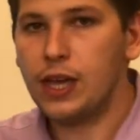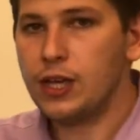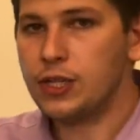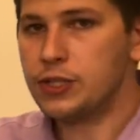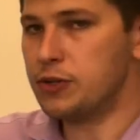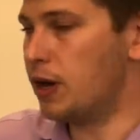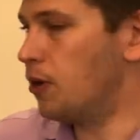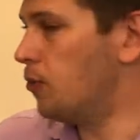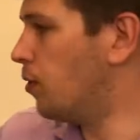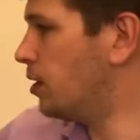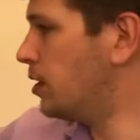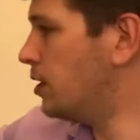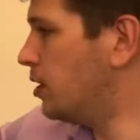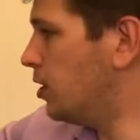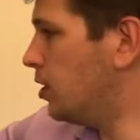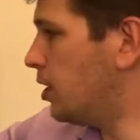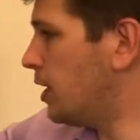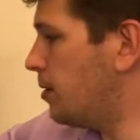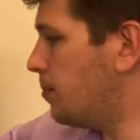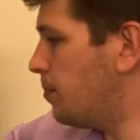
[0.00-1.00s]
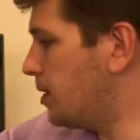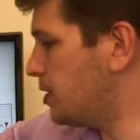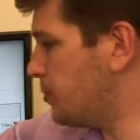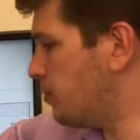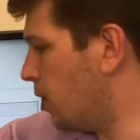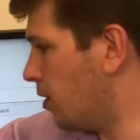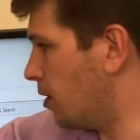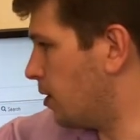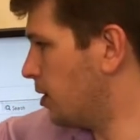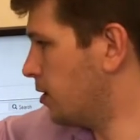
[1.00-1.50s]
So I wanted to look at
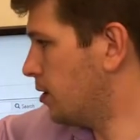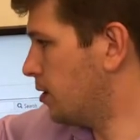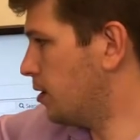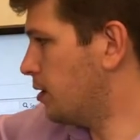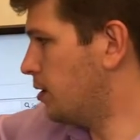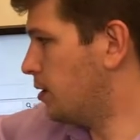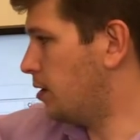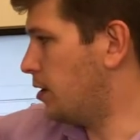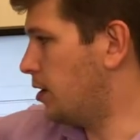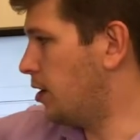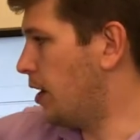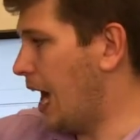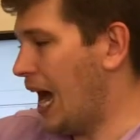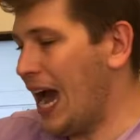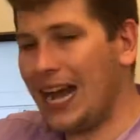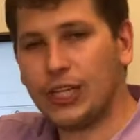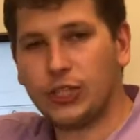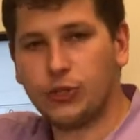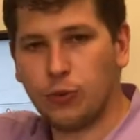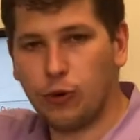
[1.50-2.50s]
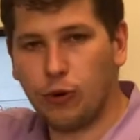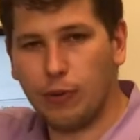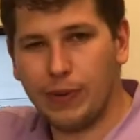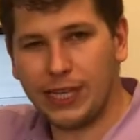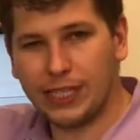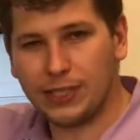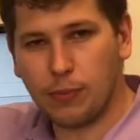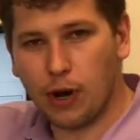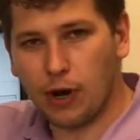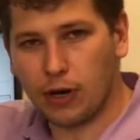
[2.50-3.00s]
Bismarck, their actual
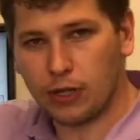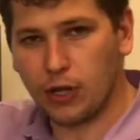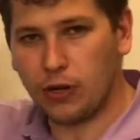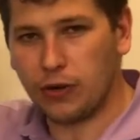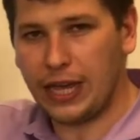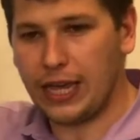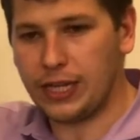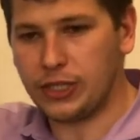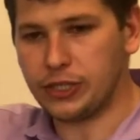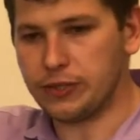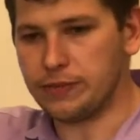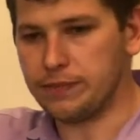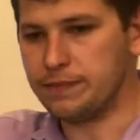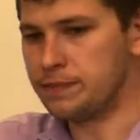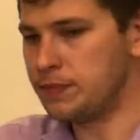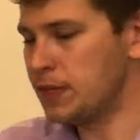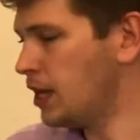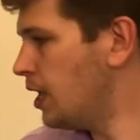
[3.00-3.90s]
Bismarck location.